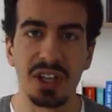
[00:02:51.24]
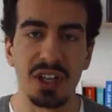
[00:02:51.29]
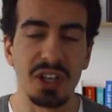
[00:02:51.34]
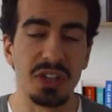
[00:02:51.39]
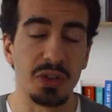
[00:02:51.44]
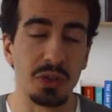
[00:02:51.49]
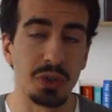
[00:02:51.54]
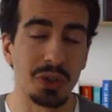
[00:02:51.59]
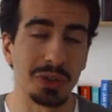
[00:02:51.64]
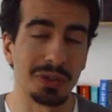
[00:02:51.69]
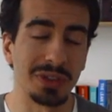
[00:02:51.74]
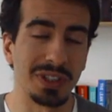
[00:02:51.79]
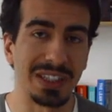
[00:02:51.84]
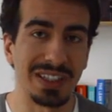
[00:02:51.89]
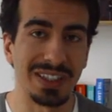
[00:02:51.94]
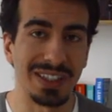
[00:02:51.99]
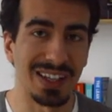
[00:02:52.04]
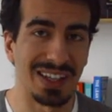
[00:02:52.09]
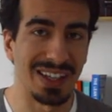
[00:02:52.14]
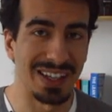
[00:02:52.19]

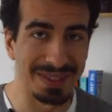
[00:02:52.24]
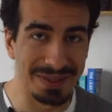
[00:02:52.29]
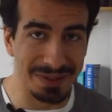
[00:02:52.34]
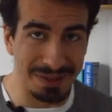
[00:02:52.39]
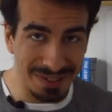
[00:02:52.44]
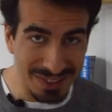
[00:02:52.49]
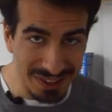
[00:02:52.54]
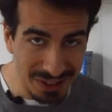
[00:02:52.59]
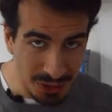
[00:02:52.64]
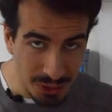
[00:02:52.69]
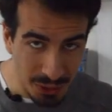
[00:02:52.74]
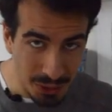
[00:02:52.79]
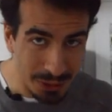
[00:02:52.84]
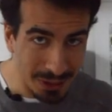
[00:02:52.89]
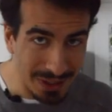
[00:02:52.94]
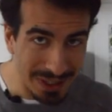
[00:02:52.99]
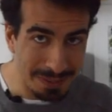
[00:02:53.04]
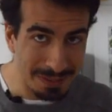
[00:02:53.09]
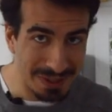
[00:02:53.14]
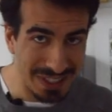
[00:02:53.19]
Usually, and do
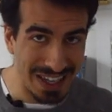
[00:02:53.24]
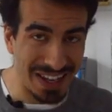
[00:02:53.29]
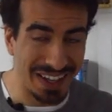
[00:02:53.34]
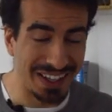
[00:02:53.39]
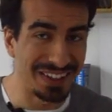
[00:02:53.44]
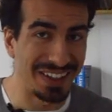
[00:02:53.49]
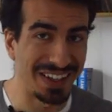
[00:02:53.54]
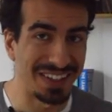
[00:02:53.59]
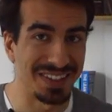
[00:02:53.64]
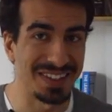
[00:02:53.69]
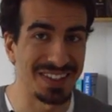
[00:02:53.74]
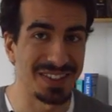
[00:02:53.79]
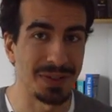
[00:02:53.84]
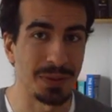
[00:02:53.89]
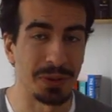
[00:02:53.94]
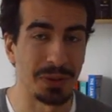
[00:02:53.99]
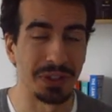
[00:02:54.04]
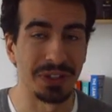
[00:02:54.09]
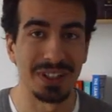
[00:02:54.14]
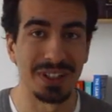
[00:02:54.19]
let me highlight this
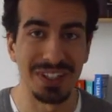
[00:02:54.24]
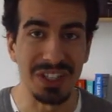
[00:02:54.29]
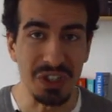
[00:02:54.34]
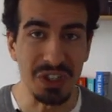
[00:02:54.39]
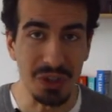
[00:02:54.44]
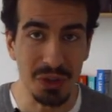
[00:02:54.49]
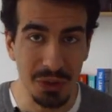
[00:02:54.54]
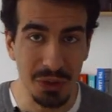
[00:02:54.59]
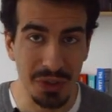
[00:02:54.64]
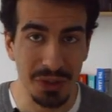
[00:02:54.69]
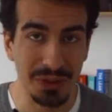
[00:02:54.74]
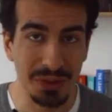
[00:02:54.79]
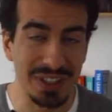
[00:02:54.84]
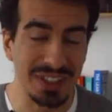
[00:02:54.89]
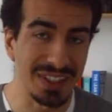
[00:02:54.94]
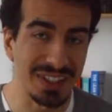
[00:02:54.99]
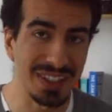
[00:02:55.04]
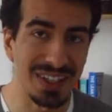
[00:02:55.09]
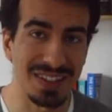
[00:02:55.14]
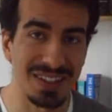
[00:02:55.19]
one,
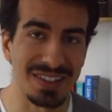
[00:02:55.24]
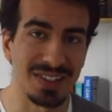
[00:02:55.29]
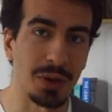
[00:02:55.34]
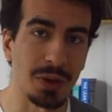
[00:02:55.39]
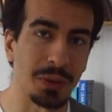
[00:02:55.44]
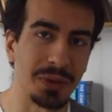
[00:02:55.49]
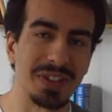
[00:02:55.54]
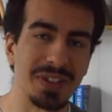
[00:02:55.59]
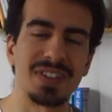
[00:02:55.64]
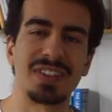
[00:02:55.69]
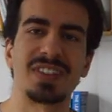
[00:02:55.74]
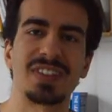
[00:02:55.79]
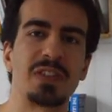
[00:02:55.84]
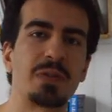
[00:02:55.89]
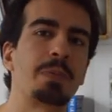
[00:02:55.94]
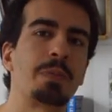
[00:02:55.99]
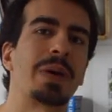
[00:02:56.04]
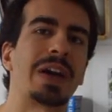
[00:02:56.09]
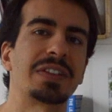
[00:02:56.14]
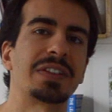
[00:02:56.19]
usually it's always a
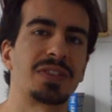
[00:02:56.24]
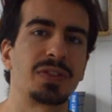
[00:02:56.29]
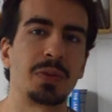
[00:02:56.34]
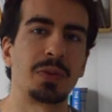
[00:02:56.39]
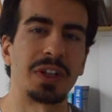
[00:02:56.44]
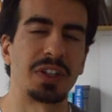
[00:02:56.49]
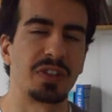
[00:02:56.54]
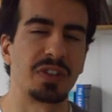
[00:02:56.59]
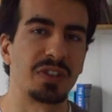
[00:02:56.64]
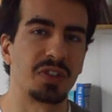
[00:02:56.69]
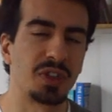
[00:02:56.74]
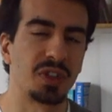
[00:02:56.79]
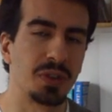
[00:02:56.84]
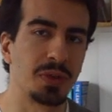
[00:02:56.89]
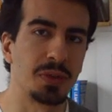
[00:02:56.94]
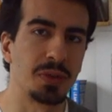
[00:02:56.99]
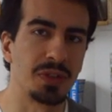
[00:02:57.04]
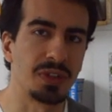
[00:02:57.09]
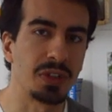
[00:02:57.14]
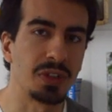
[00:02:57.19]
safe bet to actually
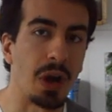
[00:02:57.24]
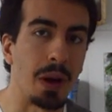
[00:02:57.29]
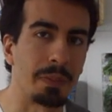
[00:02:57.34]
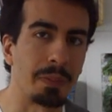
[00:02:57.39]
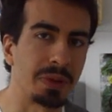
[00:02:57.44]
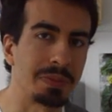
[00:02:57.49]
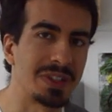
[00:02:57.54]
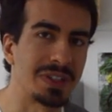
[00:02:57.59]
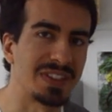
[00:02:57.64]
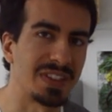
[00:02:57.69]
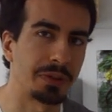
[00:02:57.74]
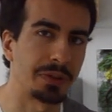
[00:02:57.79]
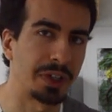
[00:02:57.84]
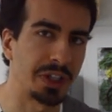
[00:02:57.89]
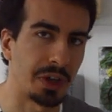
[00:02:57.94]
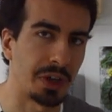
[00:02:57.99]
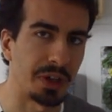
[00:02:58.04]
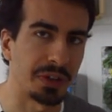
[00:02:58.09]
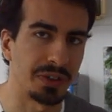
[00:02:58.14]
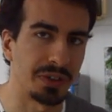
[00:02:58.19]
choose complementary
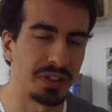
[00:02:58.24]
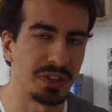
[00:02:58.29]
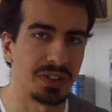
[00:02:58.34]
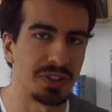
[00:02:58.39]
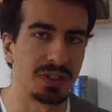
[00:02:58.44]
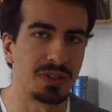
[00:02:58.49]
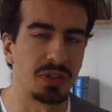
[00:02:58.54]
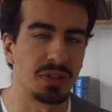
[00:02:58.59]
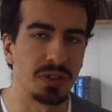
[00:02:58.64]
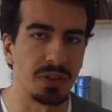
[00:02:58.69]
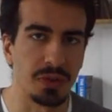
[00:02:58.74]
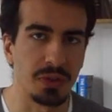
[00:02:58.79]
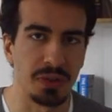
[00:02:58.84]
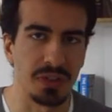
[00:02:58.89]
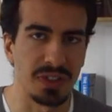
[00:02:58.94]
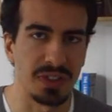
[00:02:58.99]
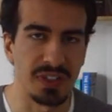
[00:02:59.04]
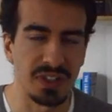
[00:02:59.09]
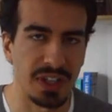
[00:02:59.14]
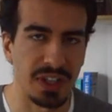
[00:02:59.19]
colors to
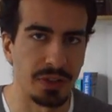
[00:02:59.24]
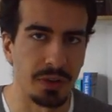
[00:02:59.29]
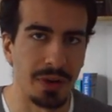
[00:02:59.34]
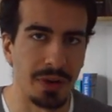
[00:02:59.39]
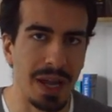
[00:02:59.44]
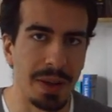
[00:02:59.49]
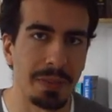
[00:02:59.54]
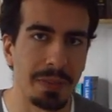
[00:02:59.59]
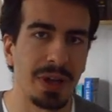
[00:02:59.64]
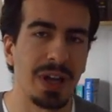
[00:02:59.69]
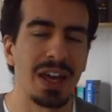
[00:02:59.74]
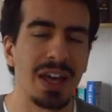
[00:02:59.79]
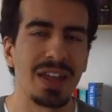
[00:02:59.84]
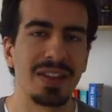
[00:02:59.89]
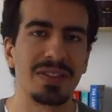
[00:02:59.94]
use inside your app.